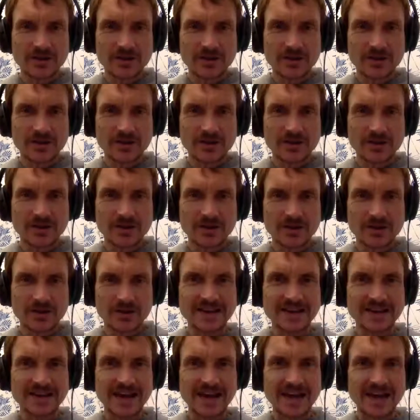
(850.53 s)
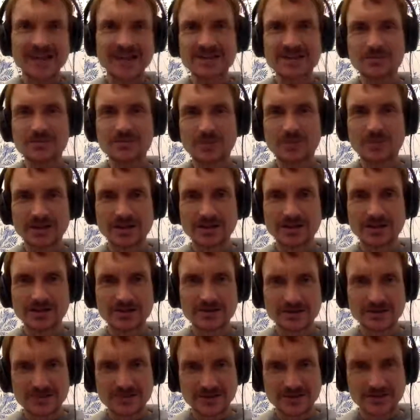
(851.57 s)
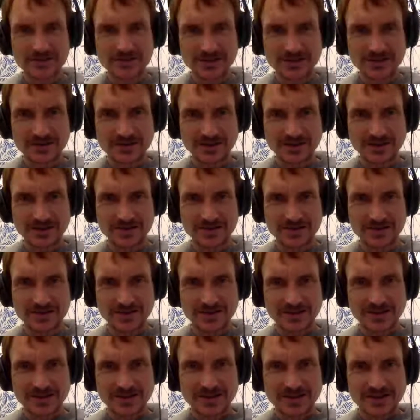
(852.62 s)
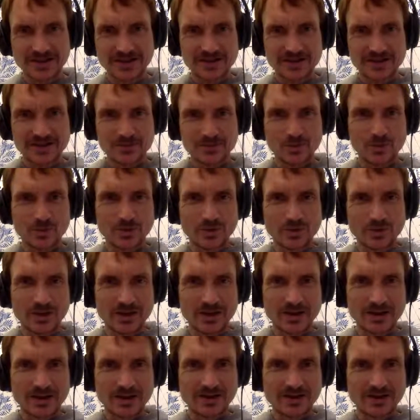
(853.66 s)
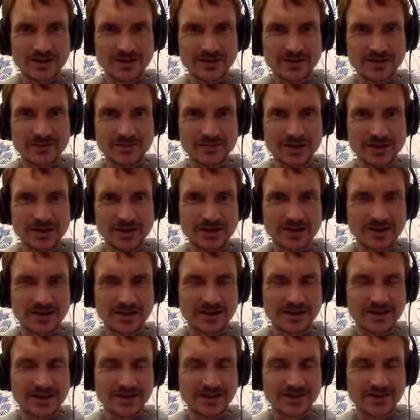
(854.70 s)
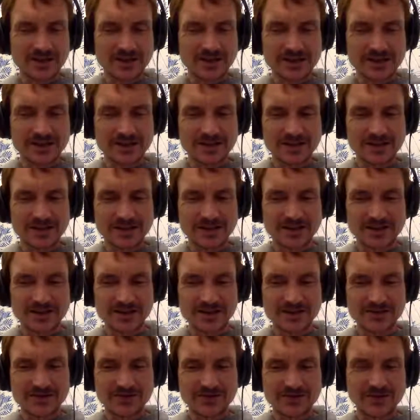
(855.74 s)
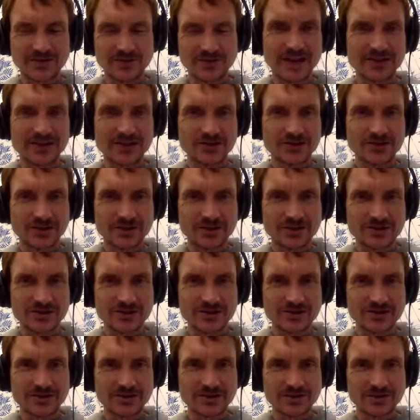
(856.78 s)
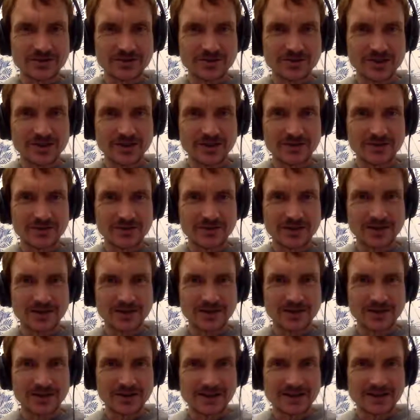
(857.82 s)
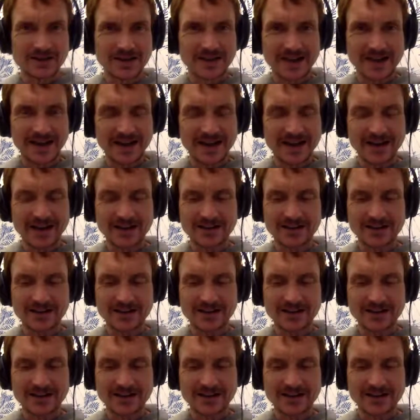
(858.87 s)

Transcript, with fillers: anti-gas pills that Morell apparently had given Hitler against flatulence or whatever Hitler had